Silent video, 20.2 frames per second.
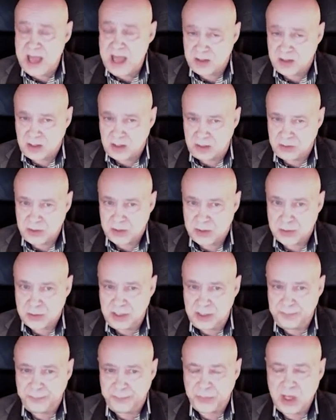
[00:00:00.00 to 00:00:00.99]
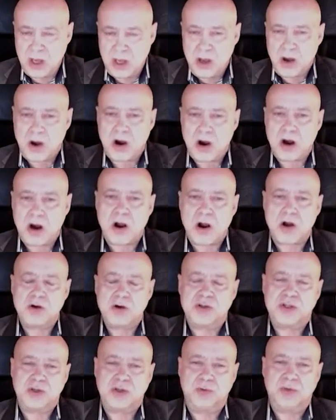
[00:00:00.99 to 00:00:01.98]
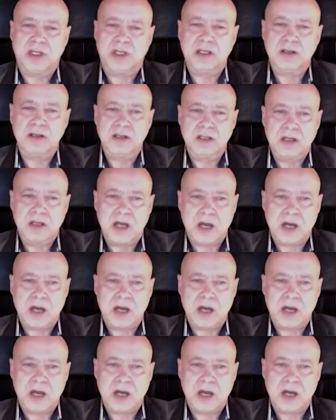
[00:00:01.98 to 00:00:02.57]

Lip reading: as industry are doing,